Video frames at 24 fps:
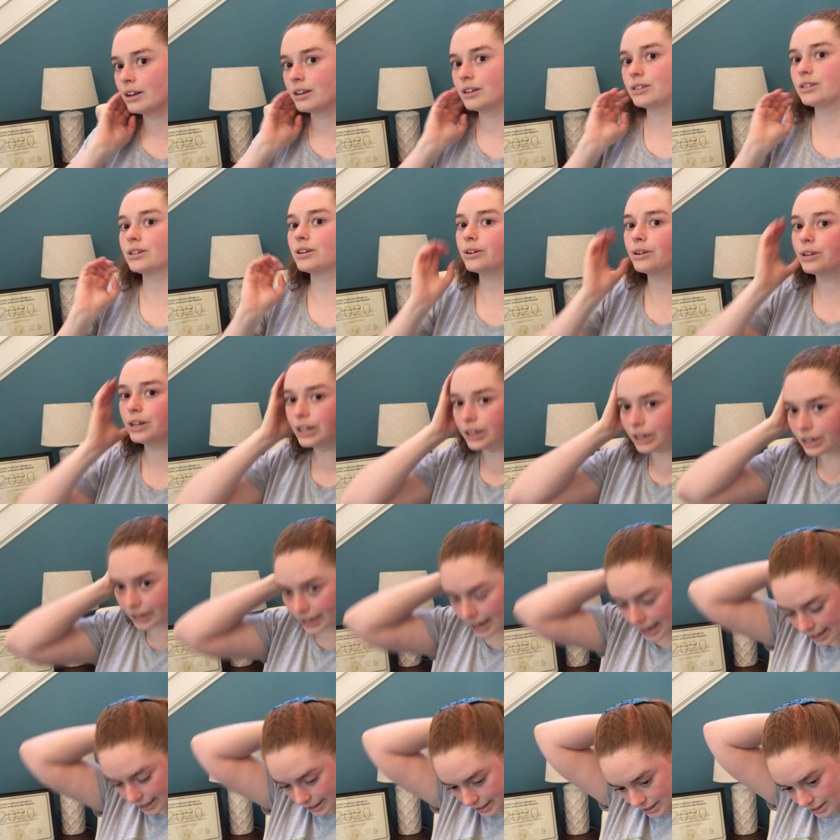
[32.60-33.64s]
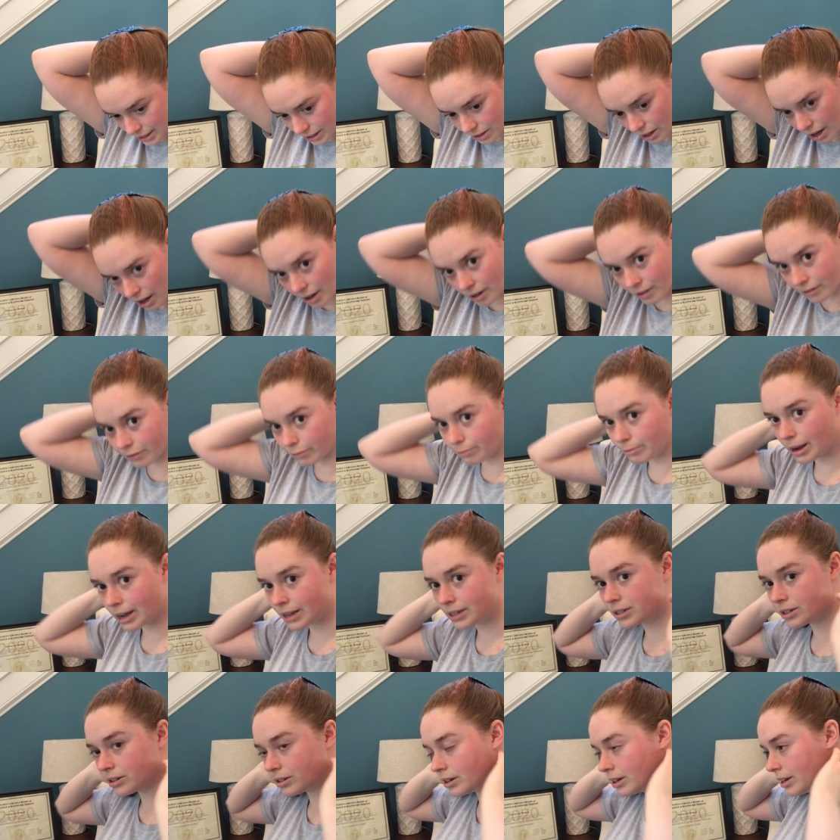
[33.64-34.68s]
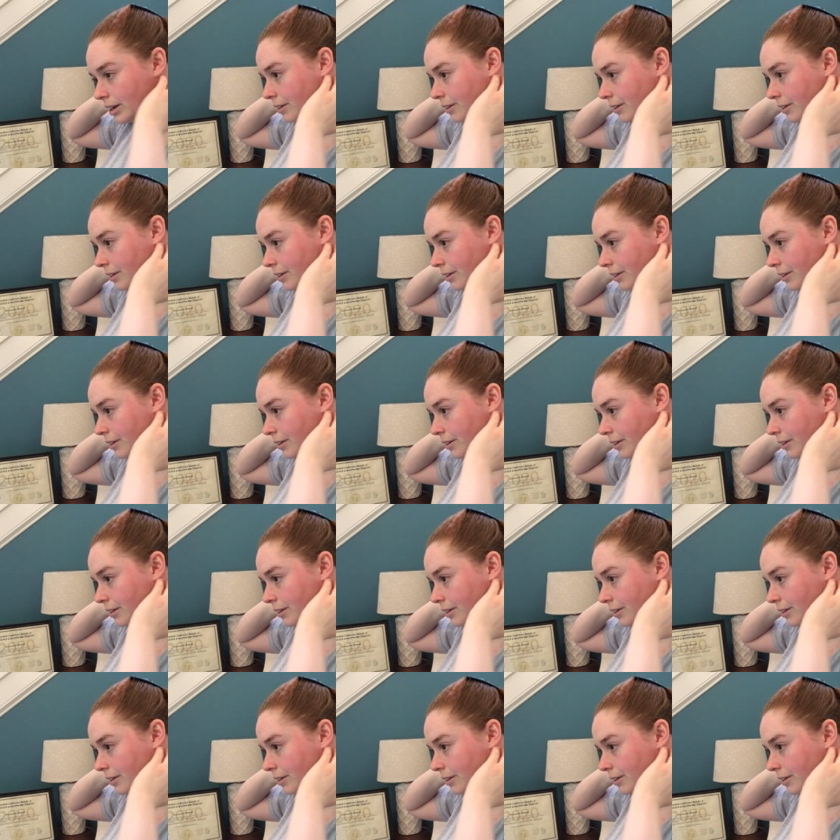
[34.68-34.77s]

So your neck is a lot of muscle.